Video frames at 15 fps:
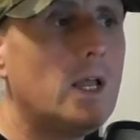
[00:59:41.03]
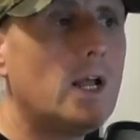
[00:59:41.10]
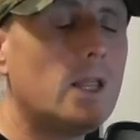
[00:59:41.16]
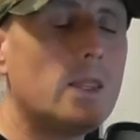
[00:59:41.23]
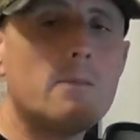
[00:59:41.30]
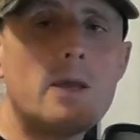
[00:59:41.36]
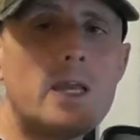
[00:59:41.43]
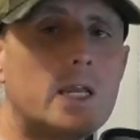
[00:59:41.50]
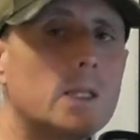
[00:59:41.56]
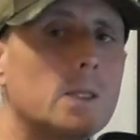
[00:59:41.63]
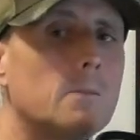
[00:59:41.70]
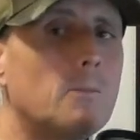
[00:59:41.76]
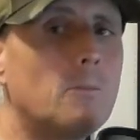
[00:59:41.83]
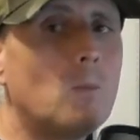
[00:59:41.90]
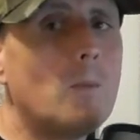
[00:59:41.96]
and they're making
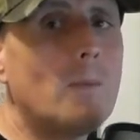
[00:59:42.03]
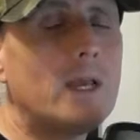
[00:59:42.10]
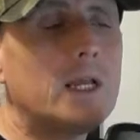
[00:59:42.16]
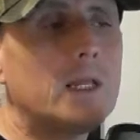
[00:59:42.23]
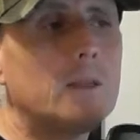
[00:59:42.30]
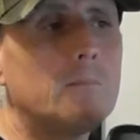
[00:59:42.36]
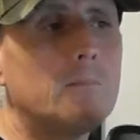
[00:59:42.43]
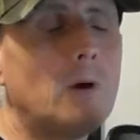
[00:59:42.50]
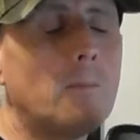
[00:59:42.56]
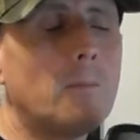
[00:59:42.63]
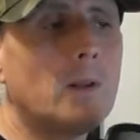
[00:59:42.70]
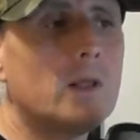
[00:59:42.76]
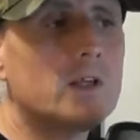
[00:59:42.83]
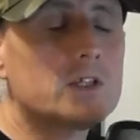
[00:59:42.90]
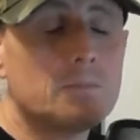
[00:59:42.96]
them we're making them
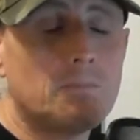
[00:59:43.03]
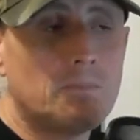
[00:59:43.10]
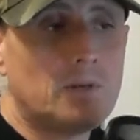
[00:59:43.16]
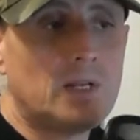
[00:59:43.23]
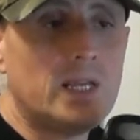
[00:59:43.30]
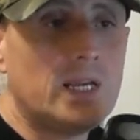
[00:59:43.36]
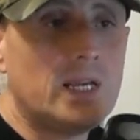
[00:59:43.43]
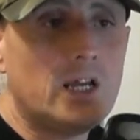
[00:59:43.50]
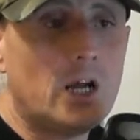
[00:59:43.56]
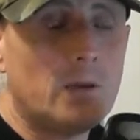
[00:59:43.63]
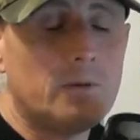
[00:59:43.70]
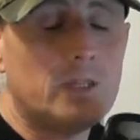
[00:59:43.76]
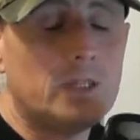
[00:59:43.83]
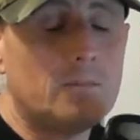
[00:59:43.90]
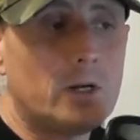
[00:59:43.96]
popular so clearly i'm
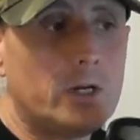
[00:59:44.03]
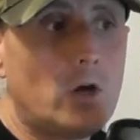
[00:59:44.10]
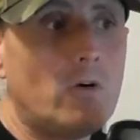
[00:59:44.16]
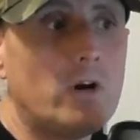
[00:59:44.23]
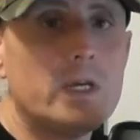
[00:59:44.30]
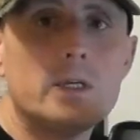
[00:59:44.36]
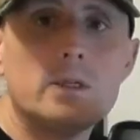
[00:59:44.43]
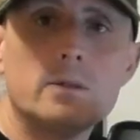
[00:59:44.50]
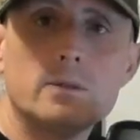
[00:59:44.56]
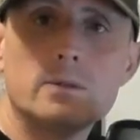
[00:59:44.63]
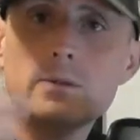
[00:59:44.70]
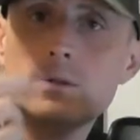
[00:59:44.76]
in the minority